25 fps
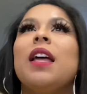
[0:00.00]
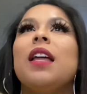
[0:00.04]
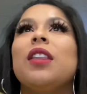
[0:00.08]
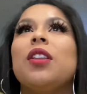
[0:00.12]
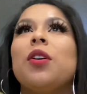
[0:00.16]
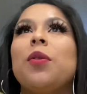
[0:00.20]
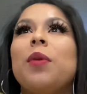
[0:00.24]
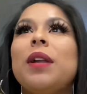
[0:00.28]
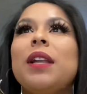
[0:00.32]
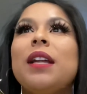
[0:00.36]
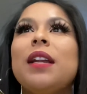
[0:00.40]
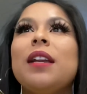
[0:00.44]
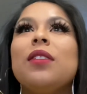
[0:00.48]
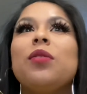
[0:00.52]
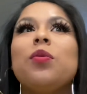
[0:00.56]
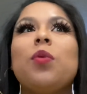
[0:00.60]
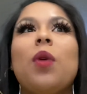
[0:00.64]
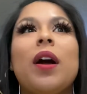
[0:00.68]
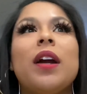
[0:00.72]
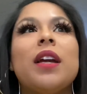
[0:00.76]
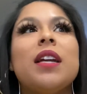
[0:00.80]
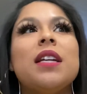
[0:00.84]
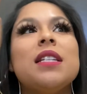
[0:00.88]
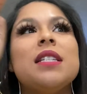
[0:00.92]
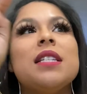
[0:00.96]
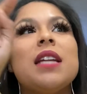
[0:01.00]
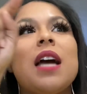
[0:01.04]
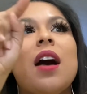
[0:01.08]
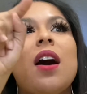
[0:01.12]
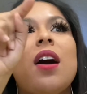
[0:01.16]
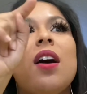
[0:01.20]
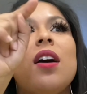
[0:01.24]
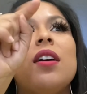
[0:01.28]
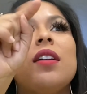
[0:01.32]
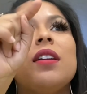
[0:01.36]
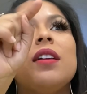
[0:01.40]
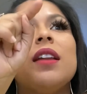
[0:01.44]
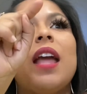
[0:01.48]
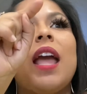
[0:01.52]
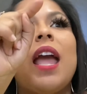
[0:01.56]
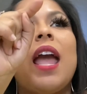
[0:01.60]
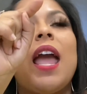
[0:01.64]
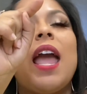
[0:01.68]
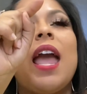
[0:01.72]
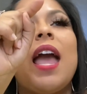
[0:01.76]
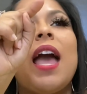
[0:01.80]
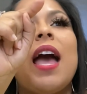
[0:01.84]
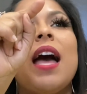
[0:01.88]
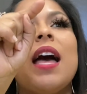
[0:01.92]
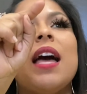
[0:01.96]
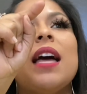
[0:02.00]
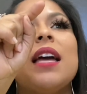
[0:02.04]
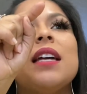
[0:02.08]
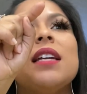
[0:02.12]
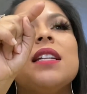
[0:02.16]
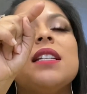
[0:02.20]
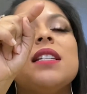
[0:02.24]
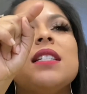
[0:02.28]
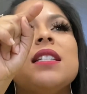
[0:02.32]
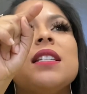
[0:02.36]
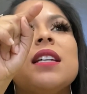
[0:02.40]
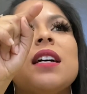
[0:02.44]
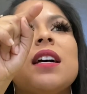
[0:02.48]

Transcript: The one lady's walking down, and